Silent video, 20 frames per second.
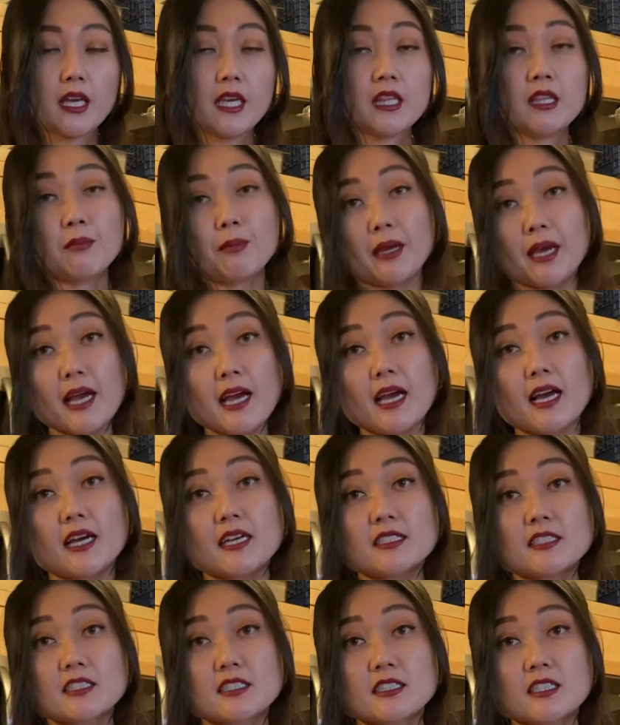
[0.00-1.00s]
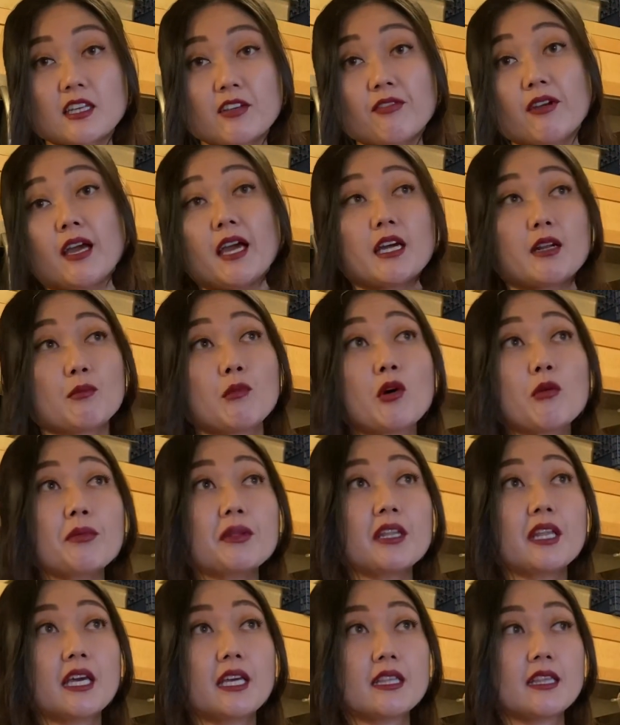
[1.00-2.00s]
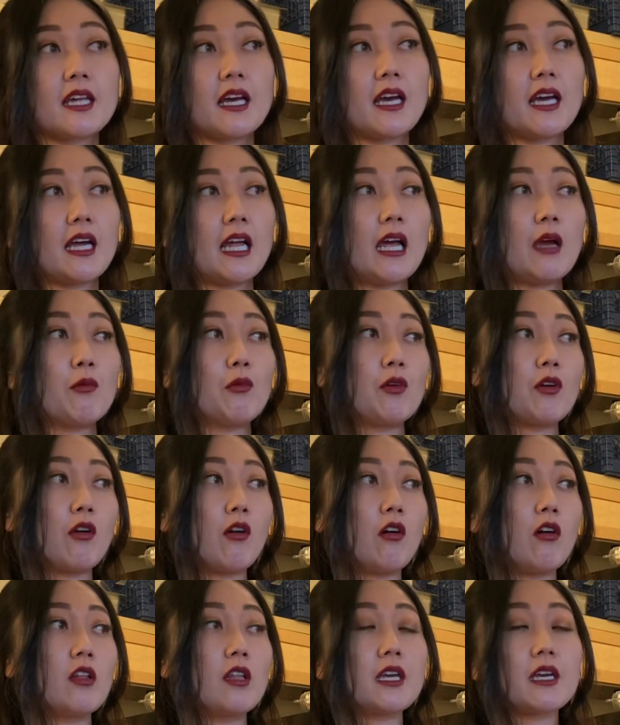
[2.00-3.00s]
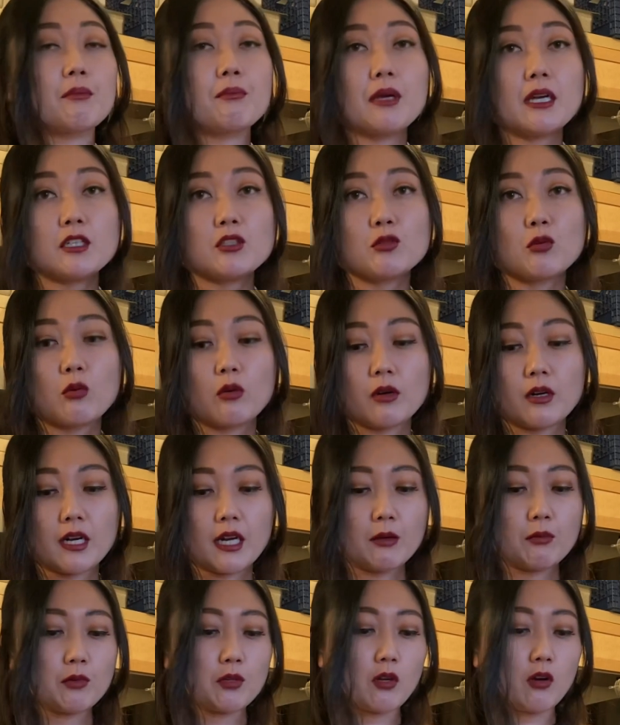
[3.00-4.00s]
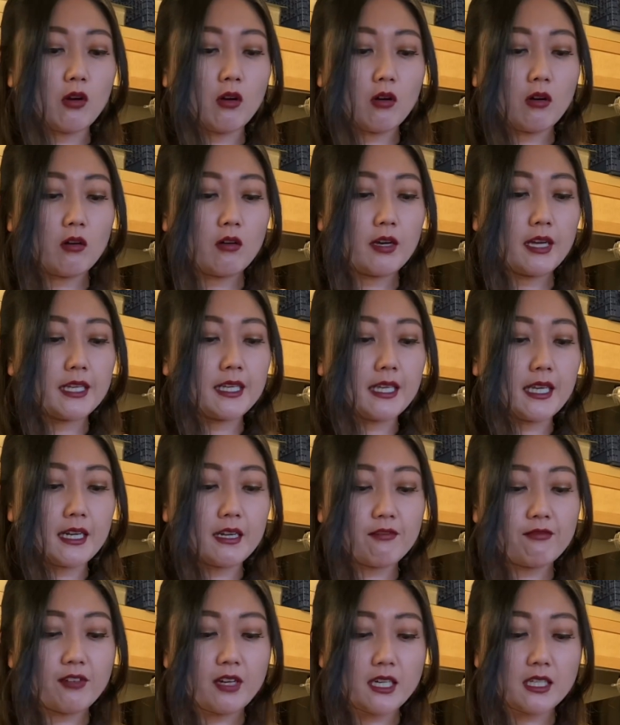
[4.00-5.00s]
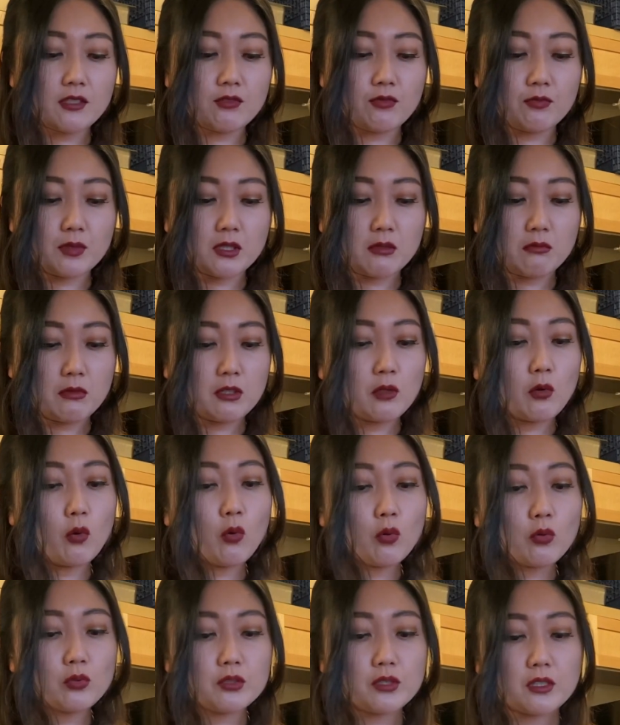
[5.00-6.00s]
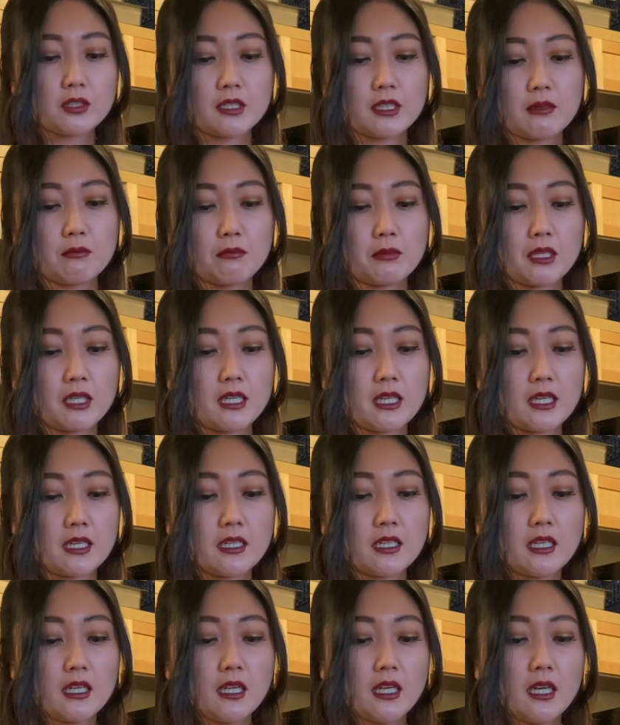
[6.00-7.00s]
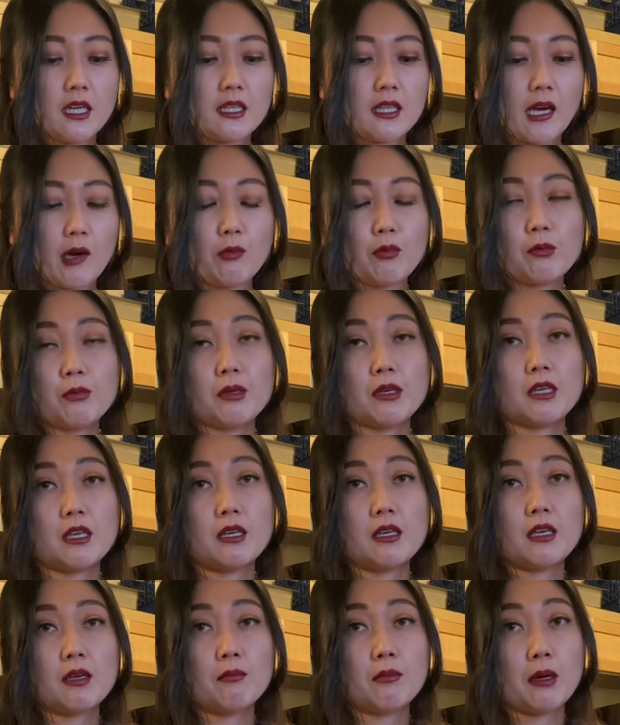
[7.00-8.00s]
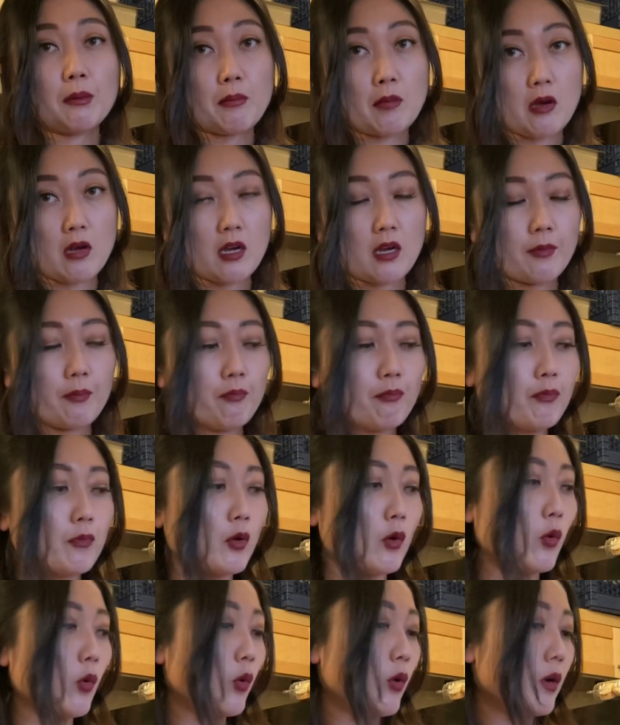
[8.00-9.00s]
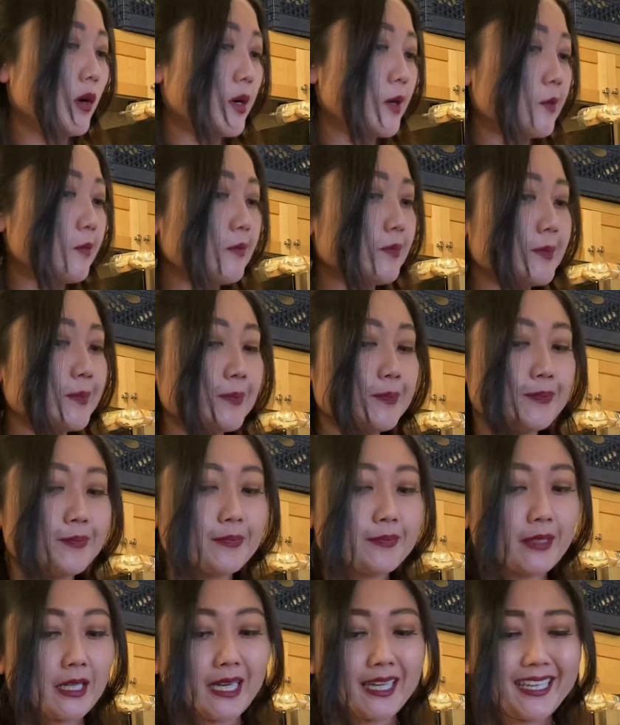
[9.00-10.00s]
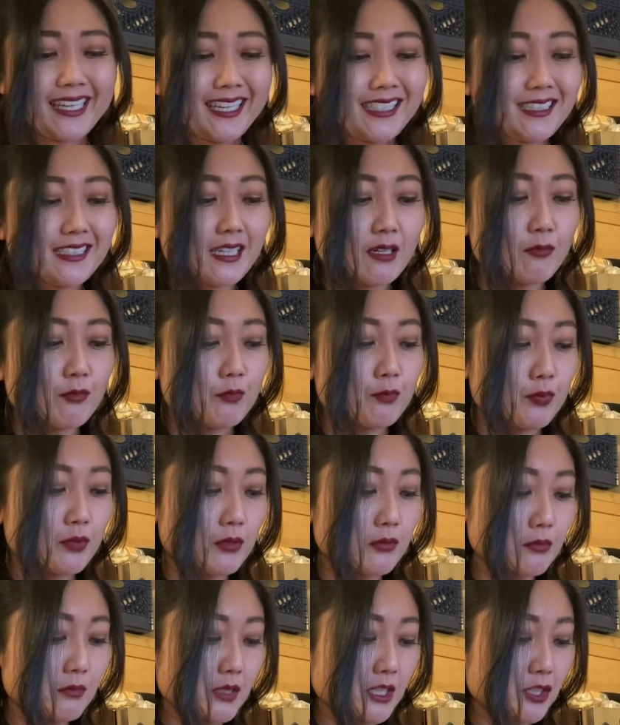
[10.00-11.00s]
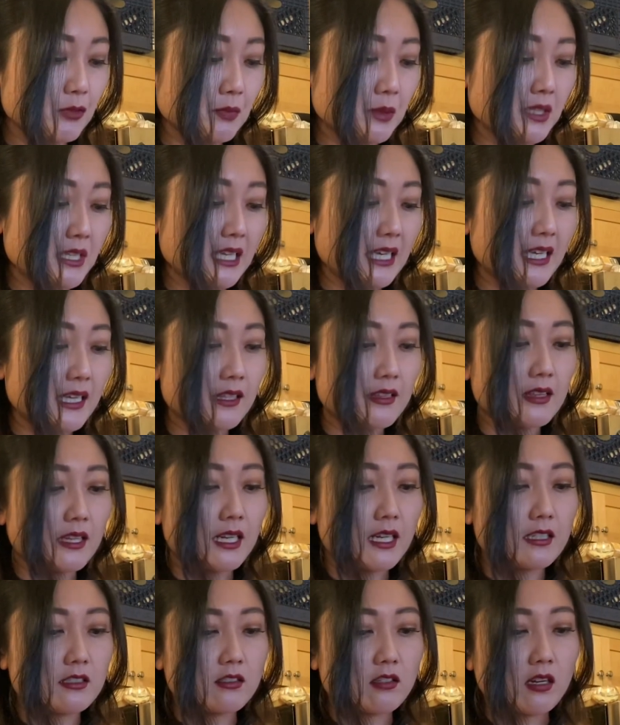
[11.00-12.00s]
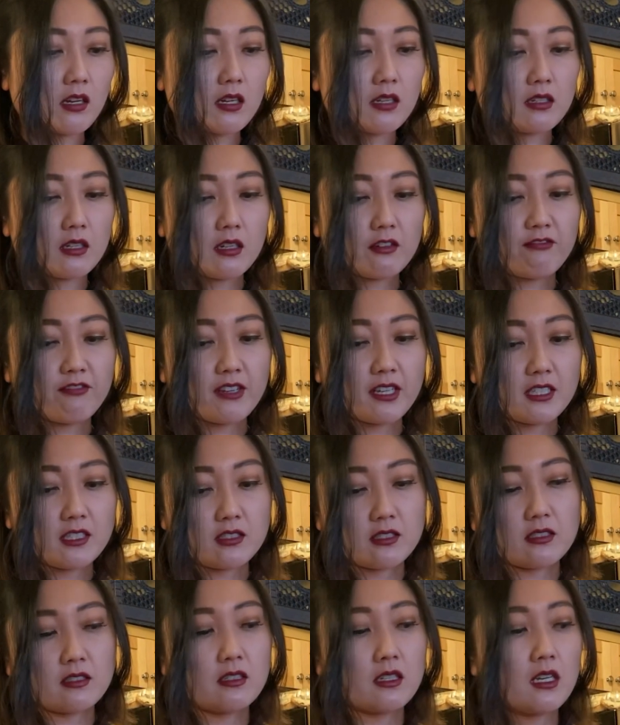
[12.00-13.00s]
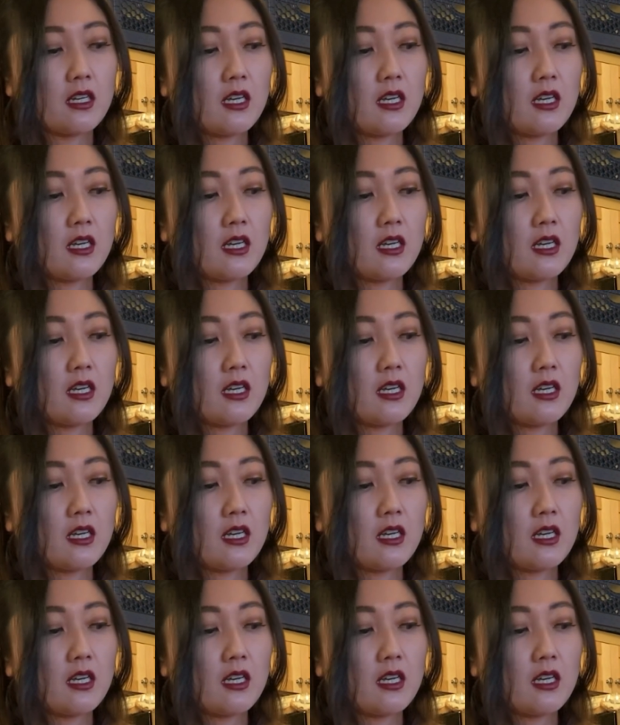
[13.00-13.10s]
in the past, if I had a moment like that, I would call like a mentor. I would call and get advice from someone older than me, and that would be my mom, or I guess that would pretty much be it that I sought advice